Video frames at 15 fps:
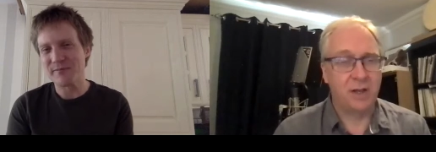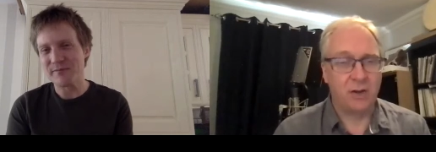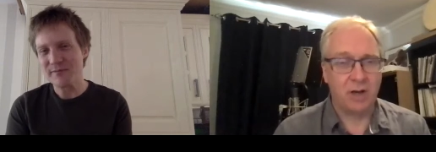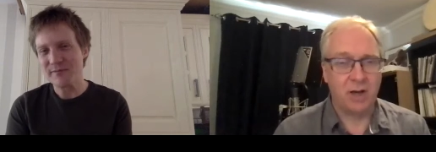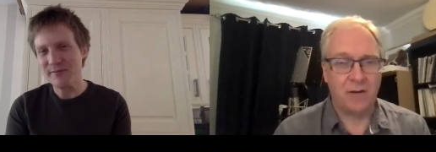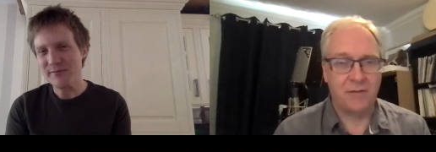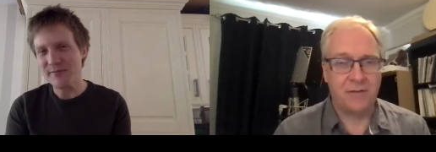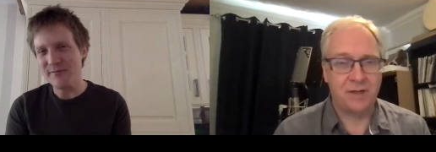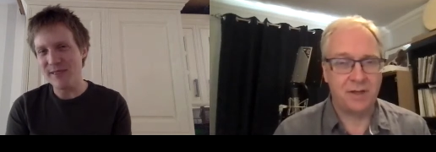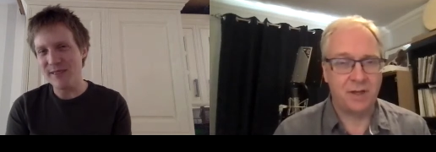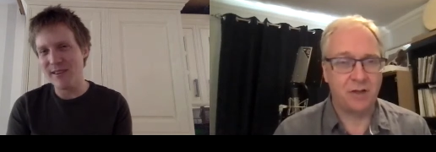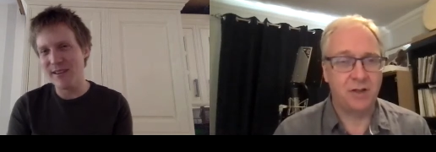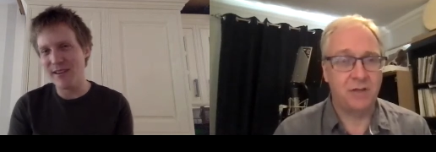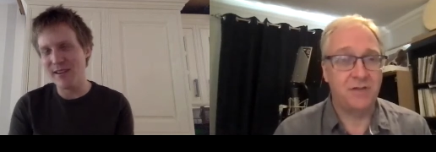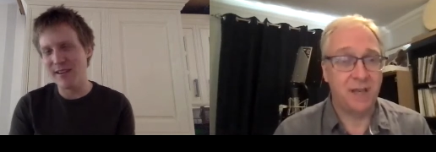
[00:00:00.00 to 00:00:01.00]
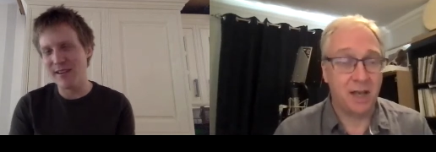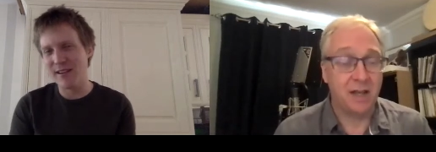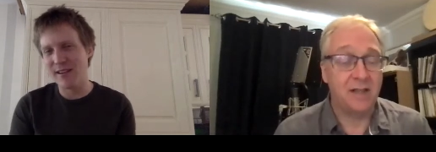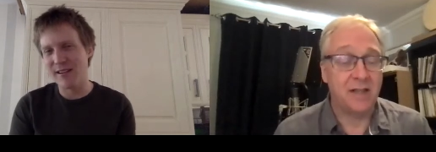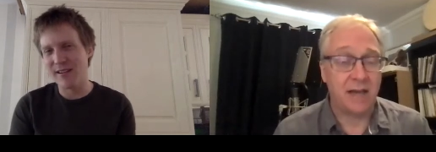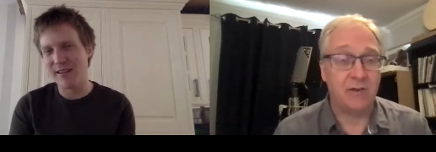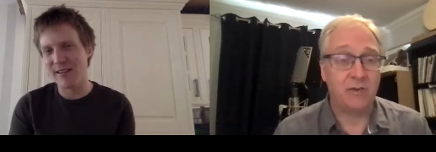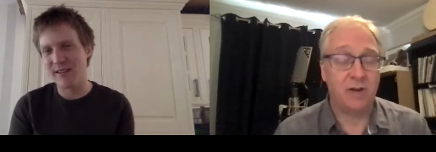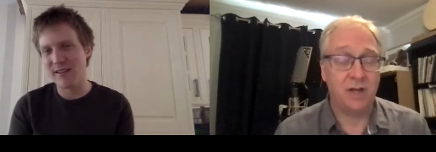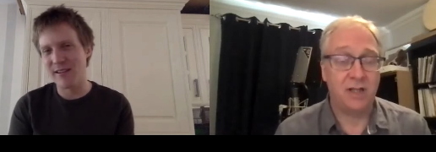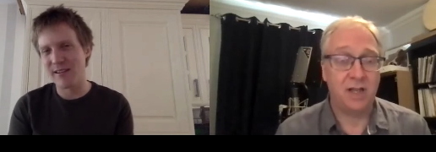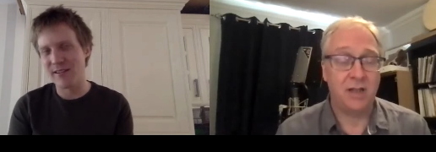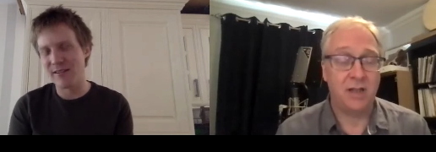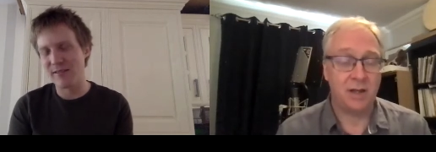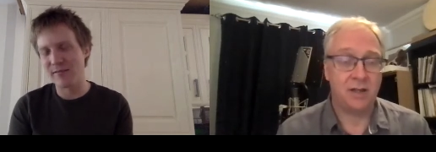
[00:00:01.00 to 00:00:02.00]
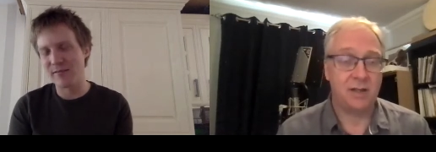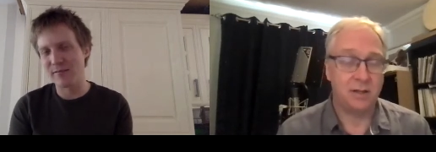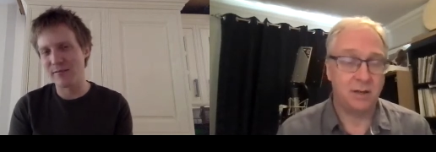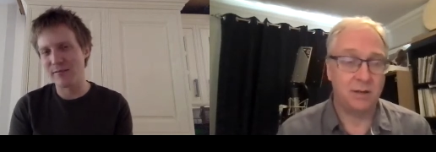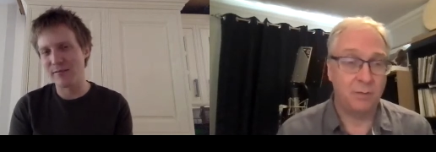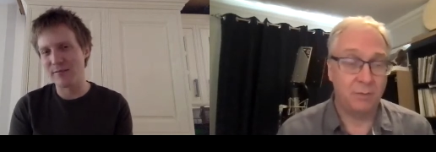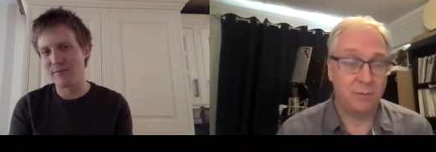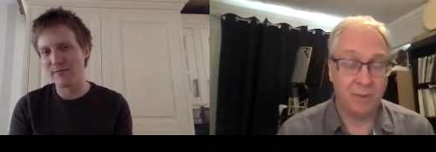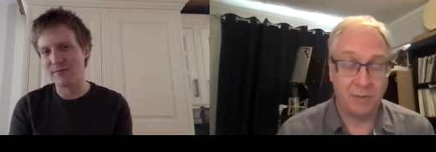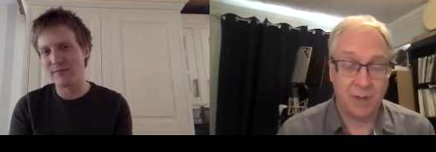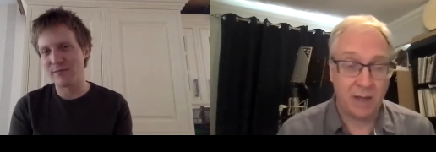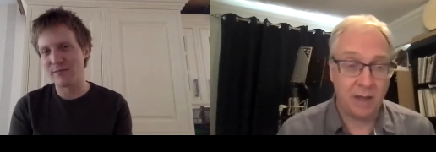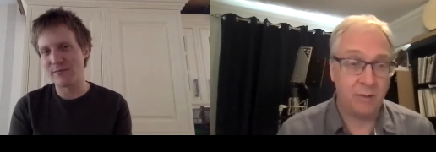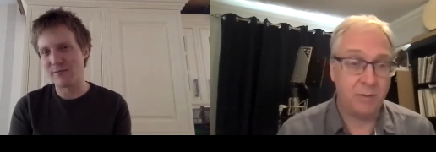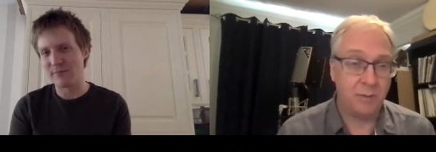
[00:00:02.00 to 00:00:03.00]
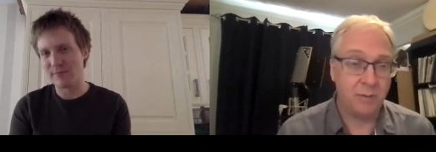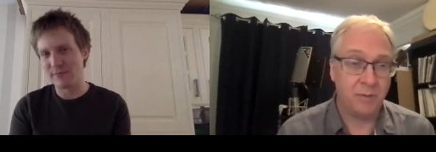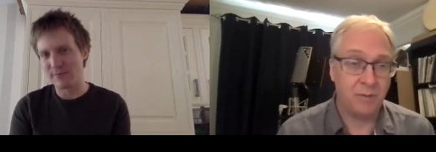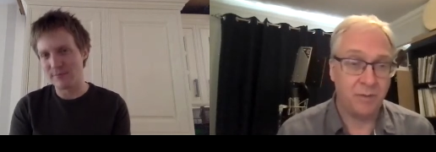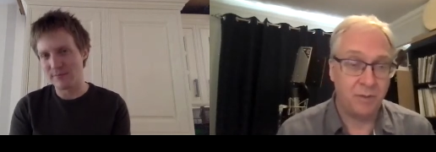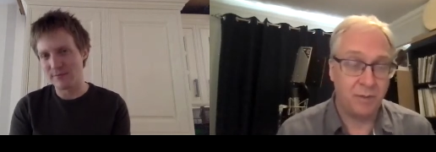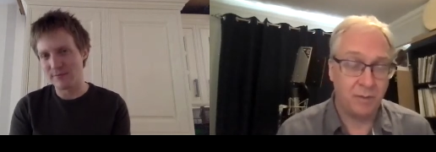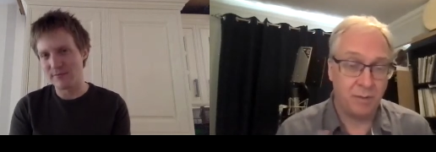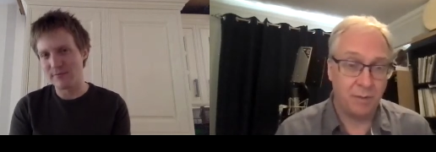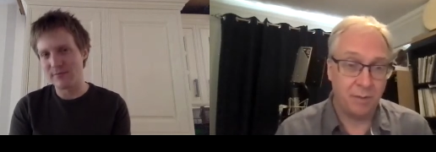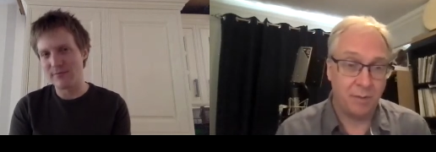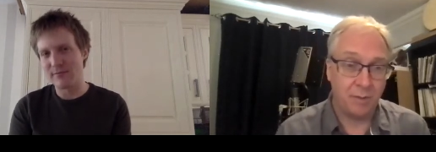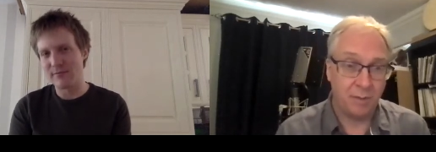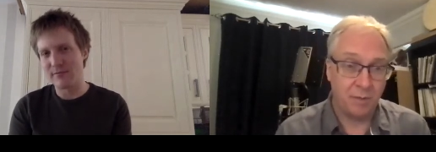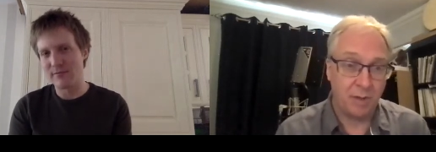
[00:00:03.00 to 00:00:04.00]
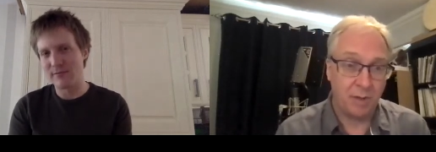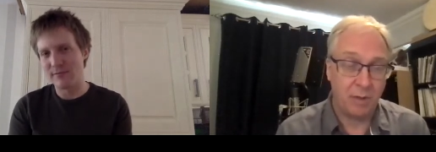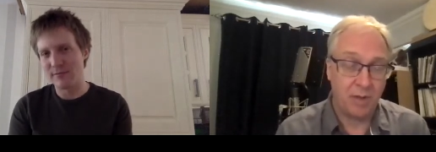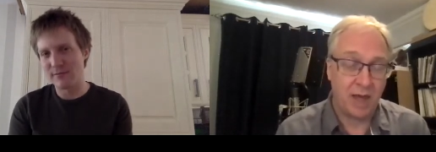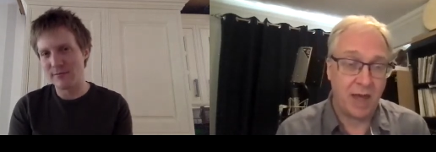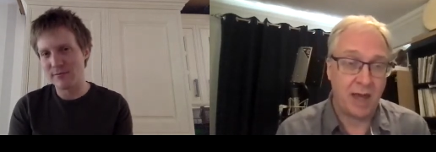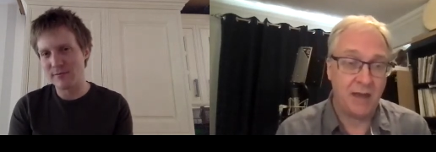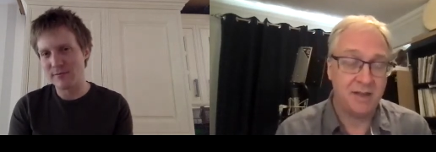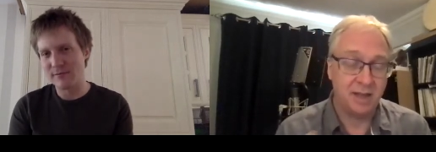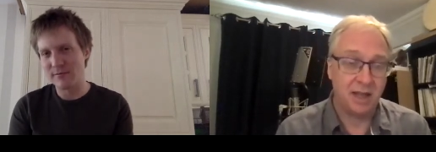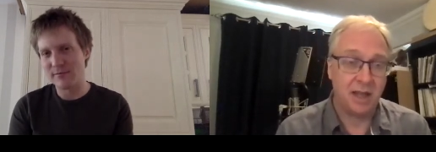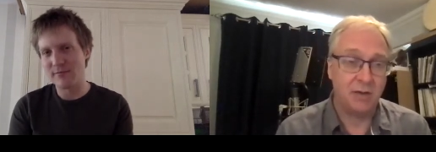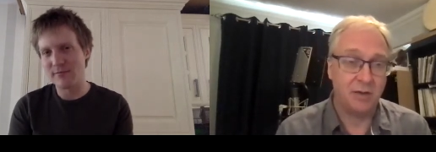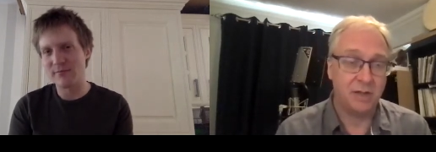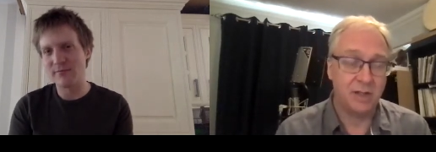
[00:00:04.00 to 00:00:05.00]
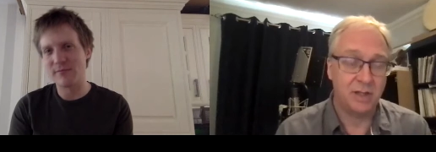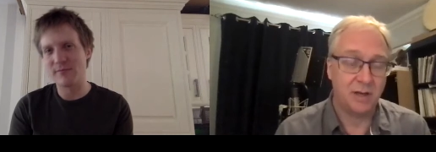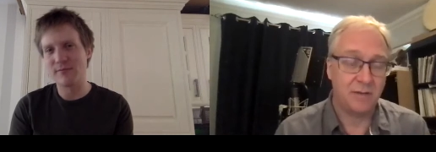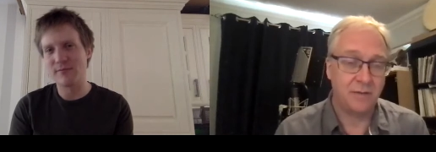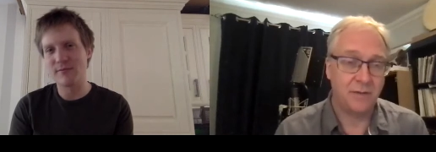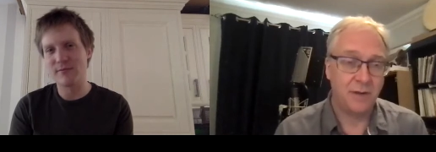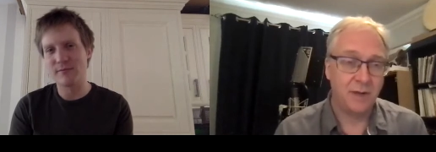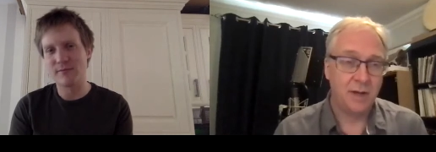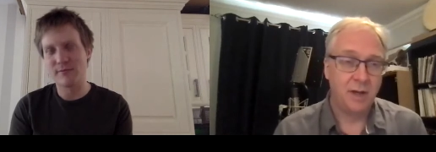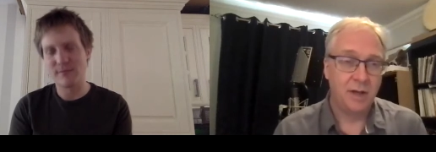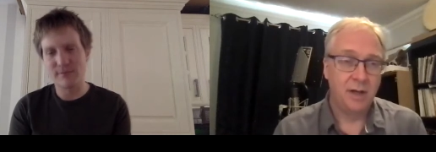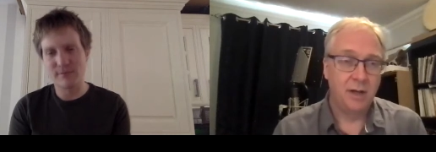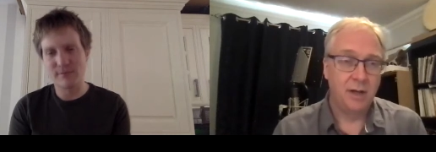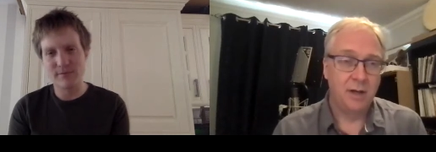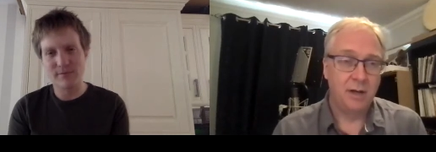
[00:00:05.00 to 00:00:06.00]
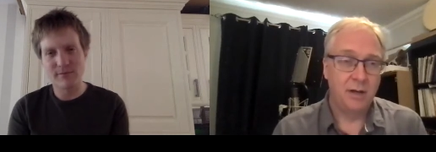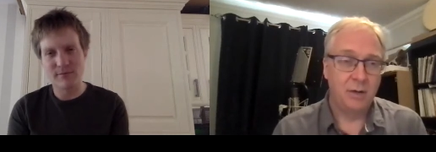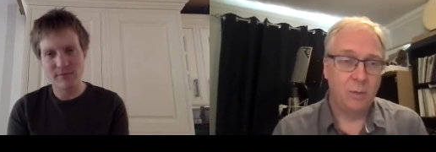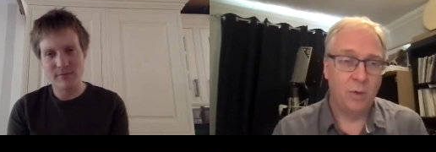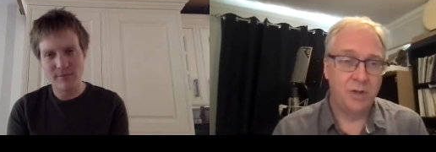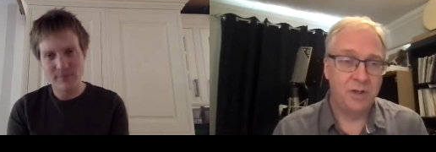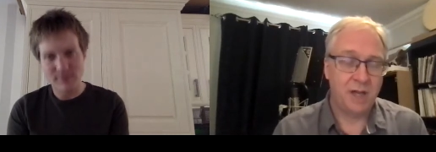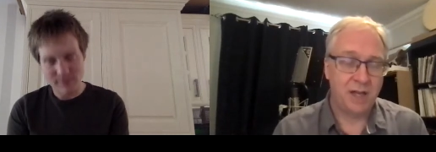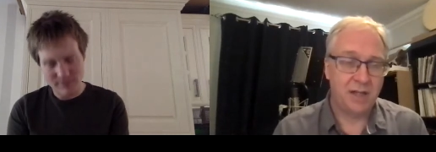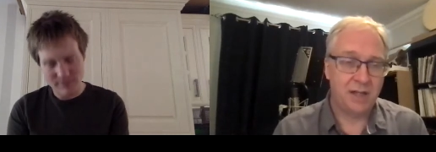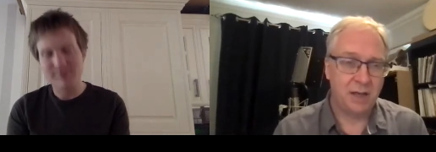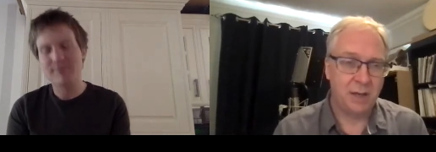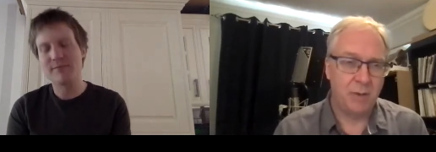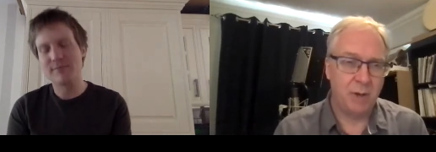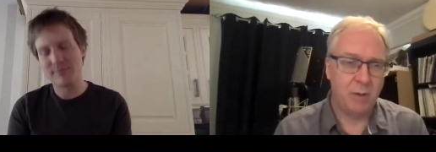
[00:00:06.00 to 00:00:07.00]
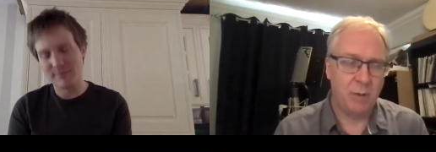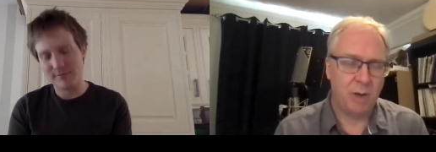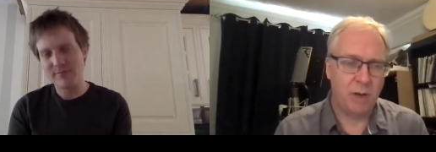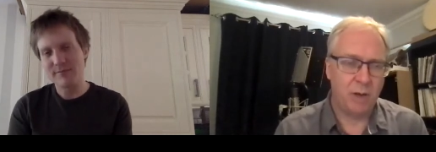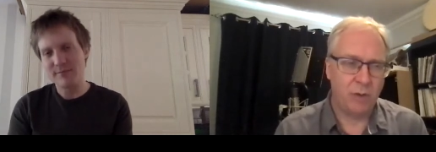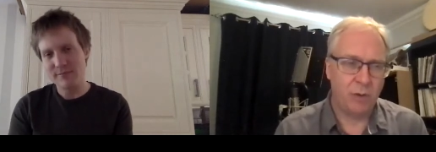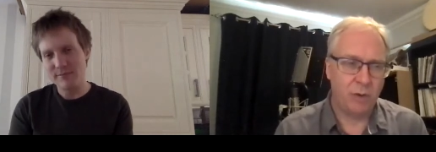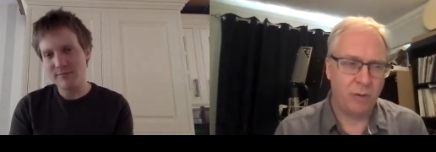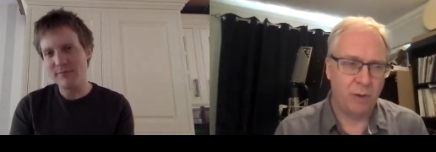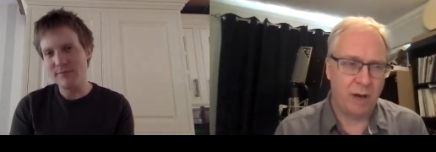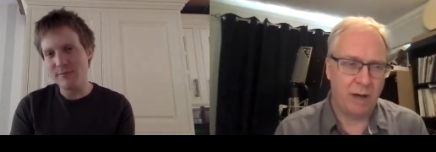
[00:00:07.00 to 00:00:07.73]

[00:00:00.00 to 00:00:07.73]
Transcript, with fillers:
Speaker 1: good enough lots of singers at trinity that they they were there singing your stuff was there a moment where you thought